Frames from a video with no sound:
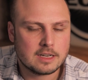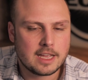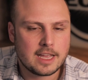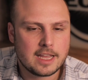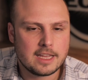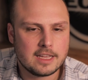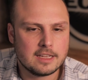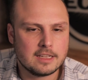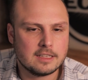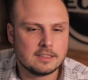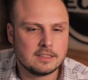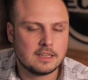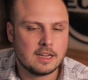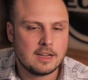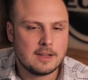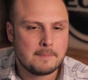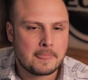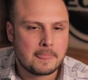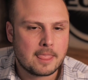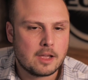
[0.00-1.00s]
And
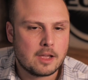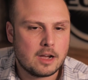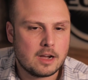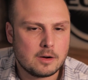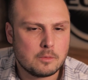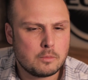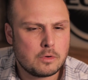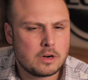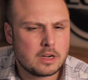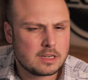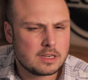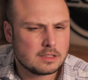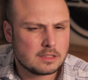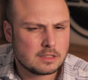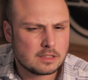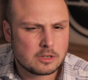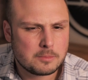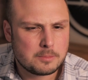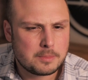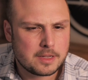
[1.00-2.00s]
we'll get a
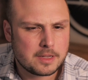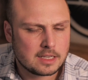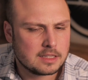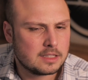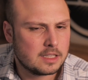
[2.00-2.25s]
little bit,